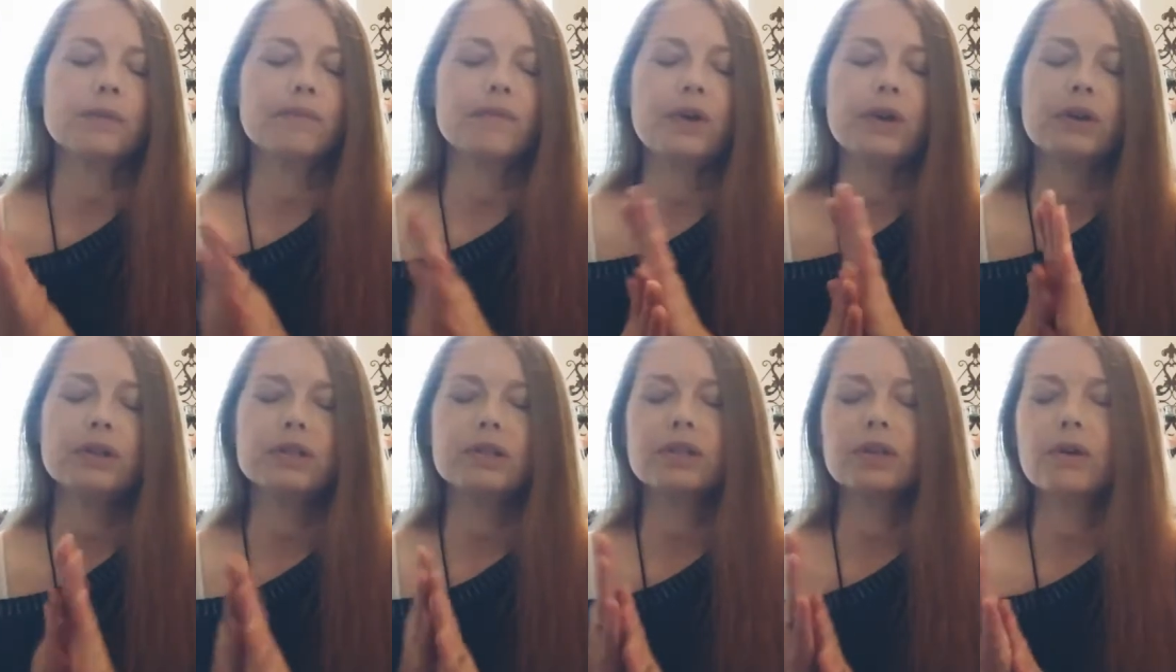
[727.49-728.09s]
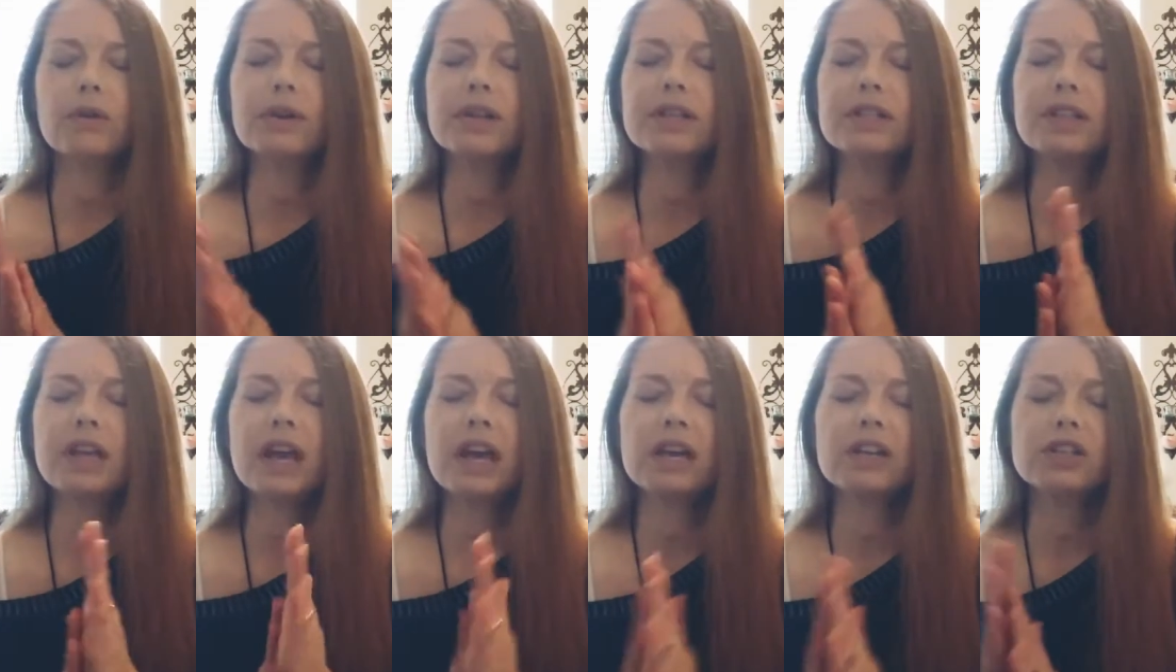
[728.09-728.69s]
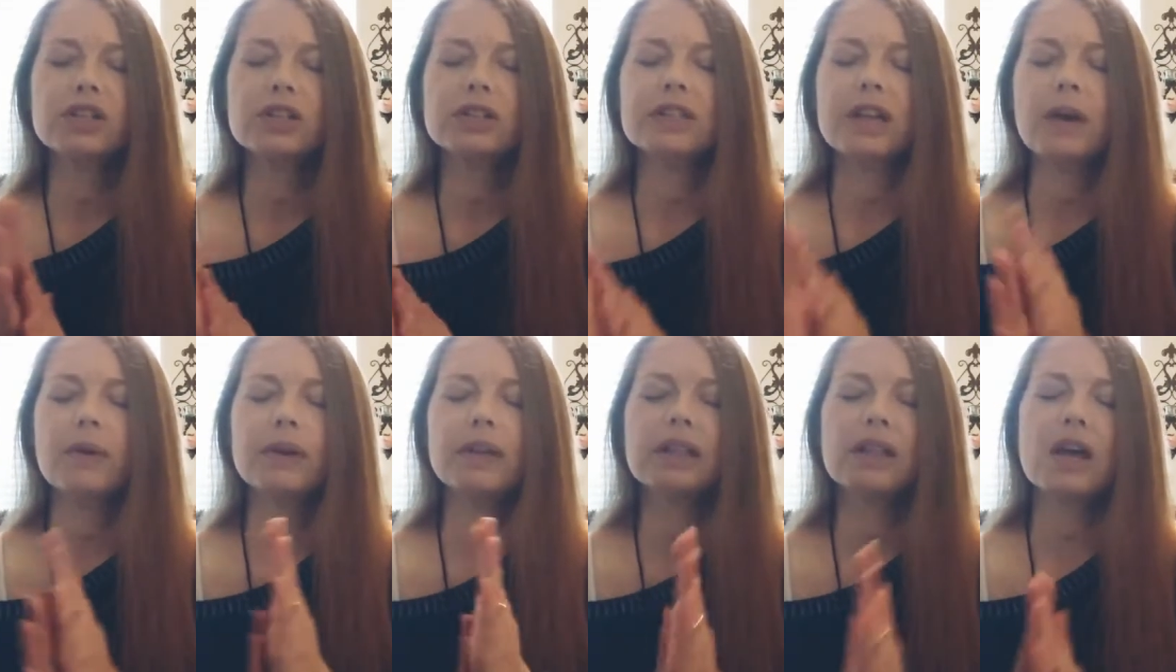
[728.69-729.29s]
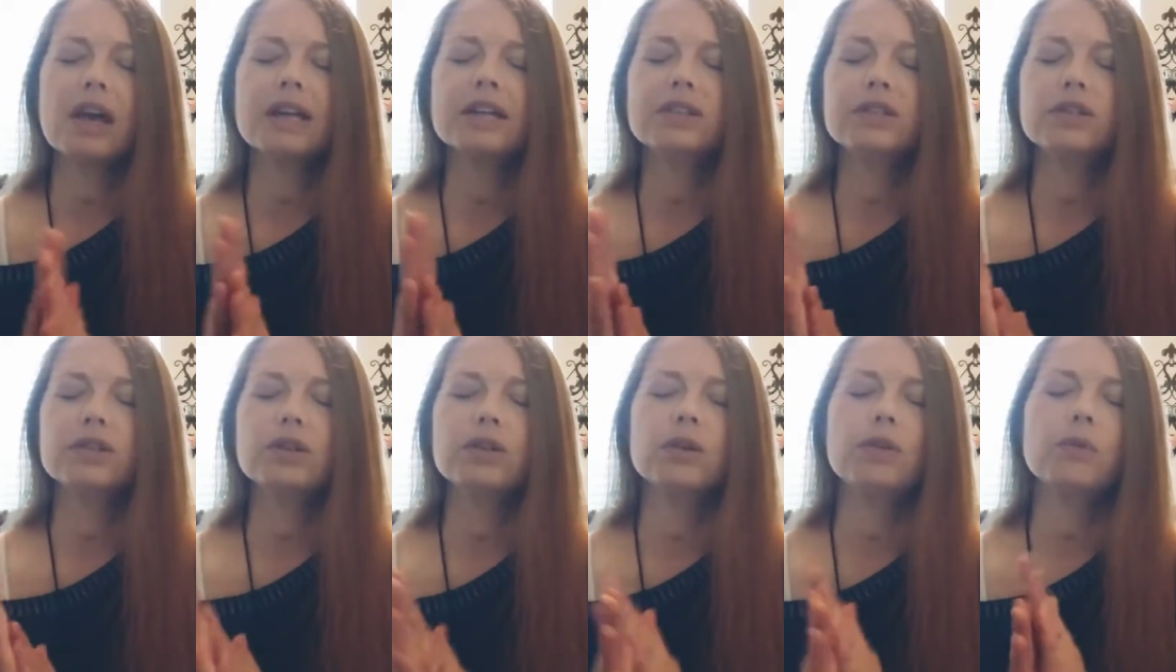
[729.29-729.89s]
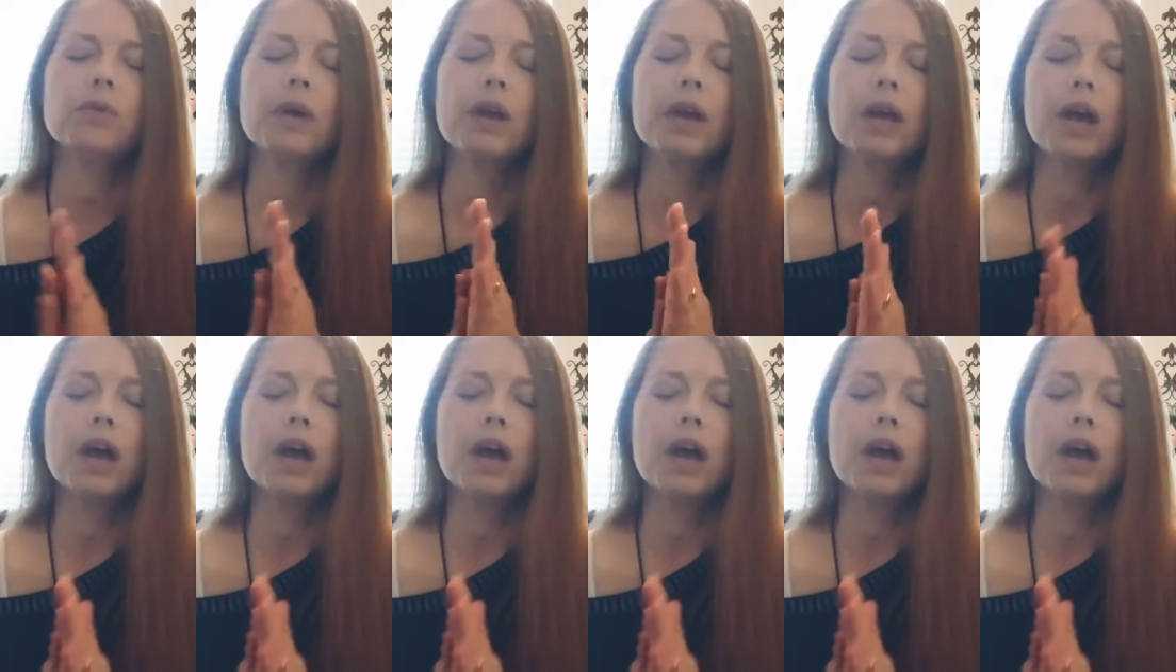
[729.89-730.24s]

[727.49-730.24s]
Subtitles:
I'm focusing on his actions, how he likes to